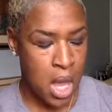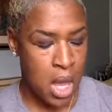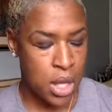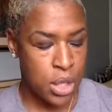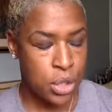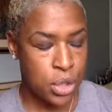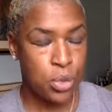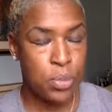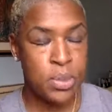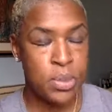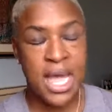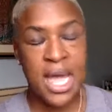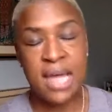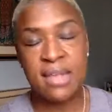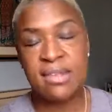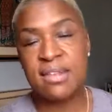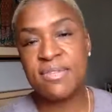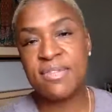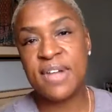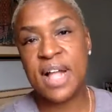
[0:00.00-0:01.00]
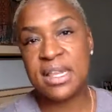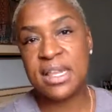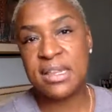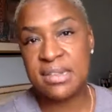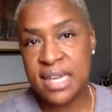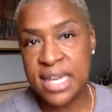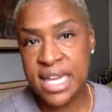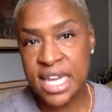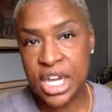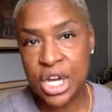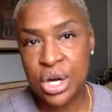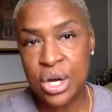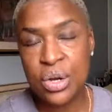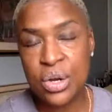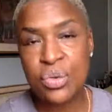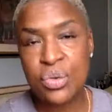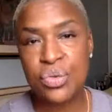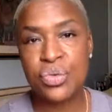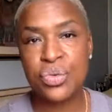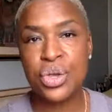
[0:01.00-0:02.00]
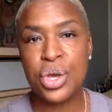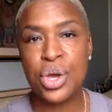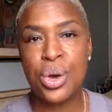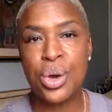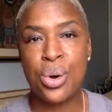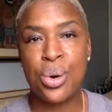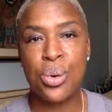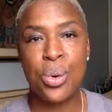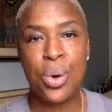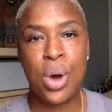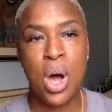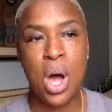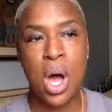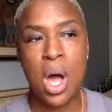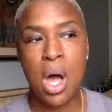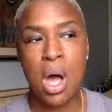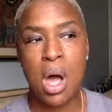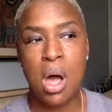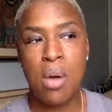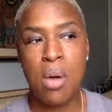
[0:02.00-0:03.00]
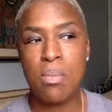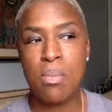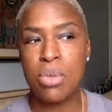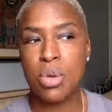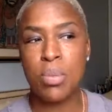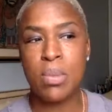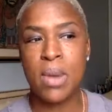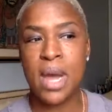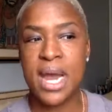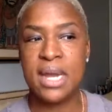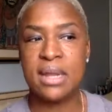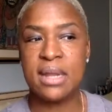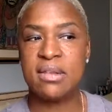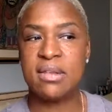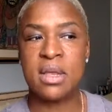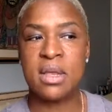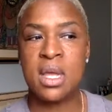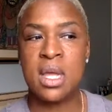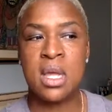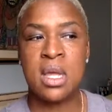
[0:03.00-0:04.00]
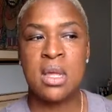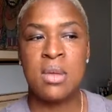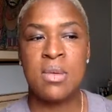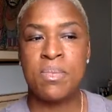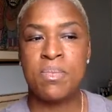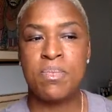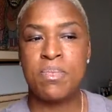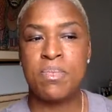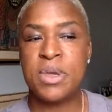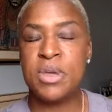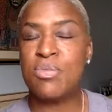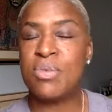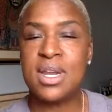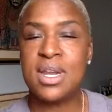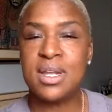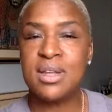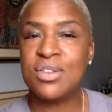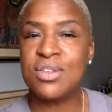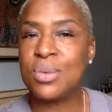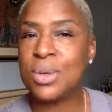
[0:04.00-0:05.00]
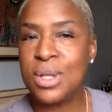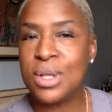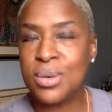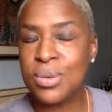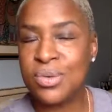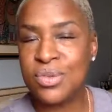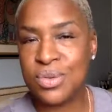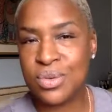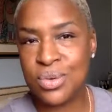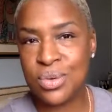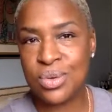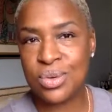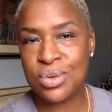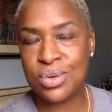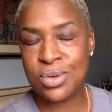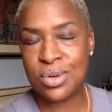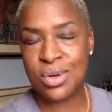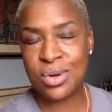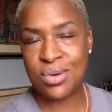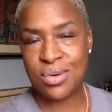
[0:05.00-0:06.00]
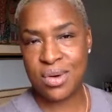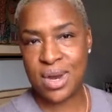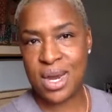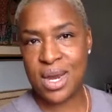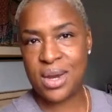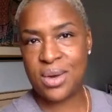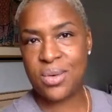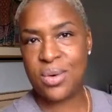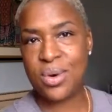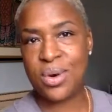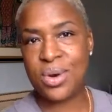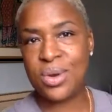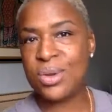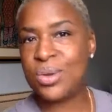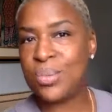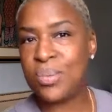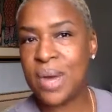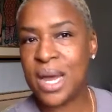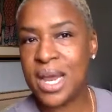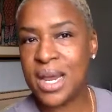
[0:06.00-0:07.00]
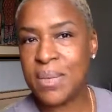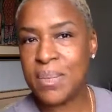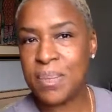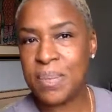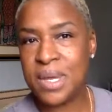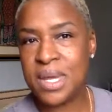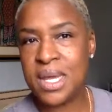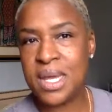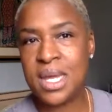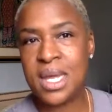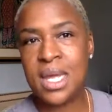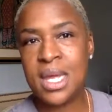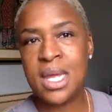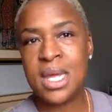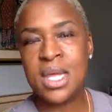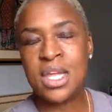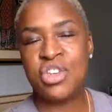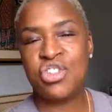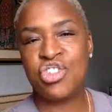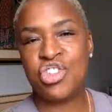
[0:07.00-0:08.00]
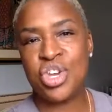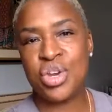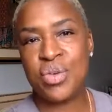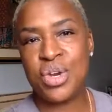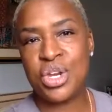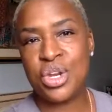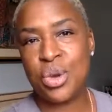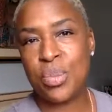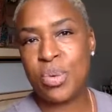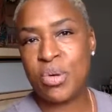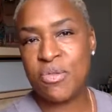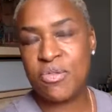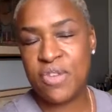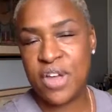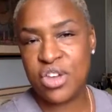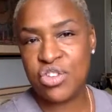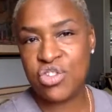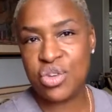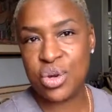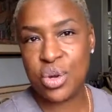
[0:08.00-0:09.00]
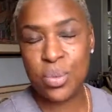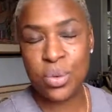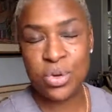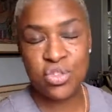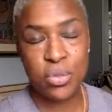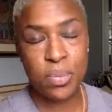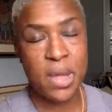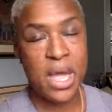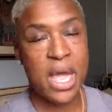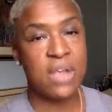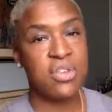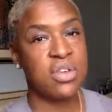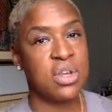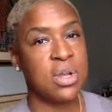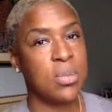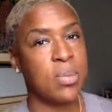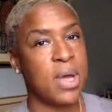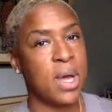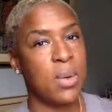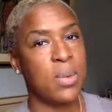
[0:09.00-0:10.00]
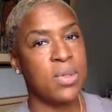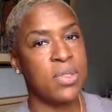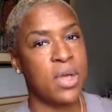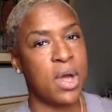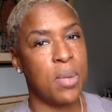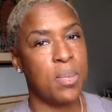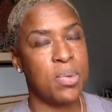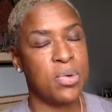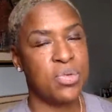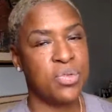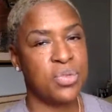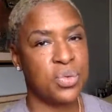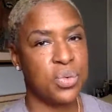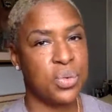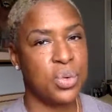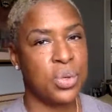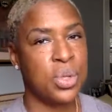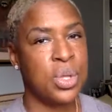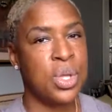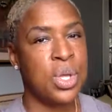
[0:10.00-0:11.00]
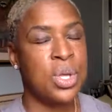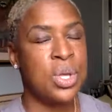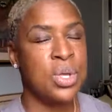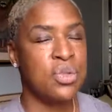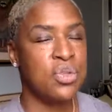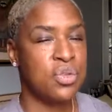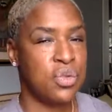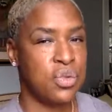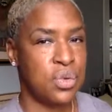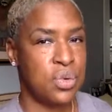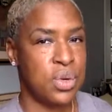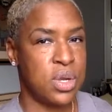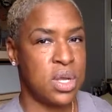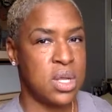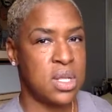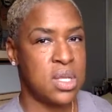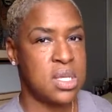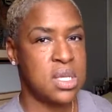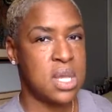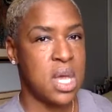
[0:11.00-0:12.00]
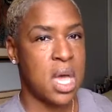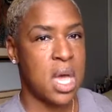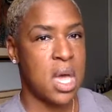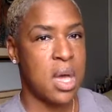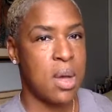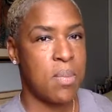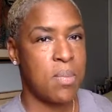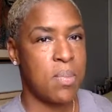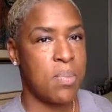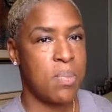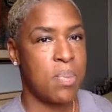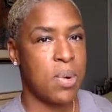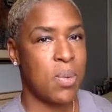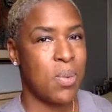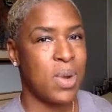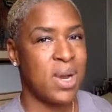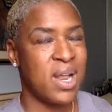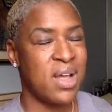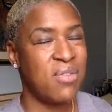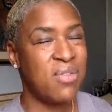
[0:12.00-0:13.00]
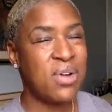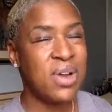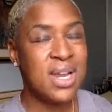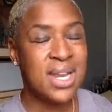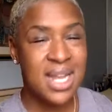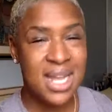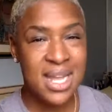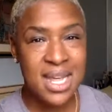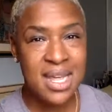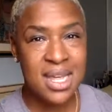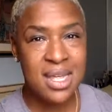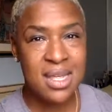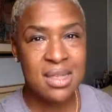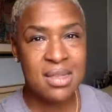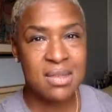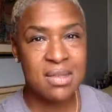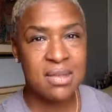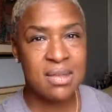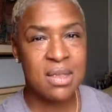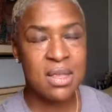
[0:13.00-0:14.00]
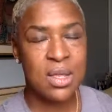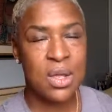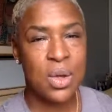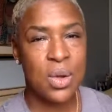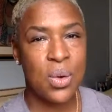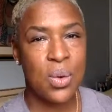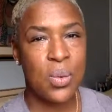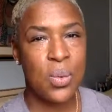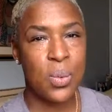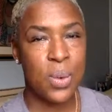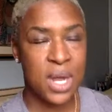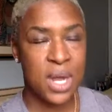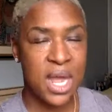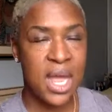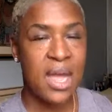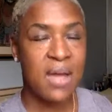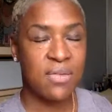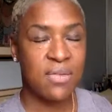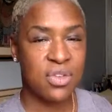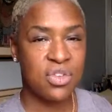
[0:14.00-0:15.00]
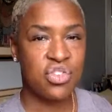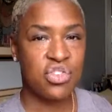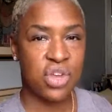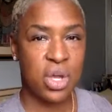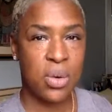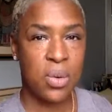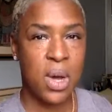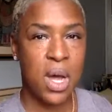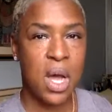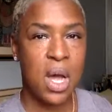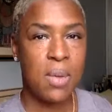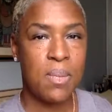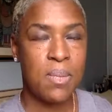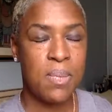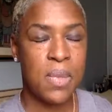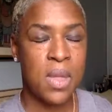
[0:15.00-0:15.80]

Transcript: You'll be asked to volunteer, so you might be reading to a lower school grade, or you might be sharing your profession or what you're passionate about with upper school students. But whatever it is, we have to show up,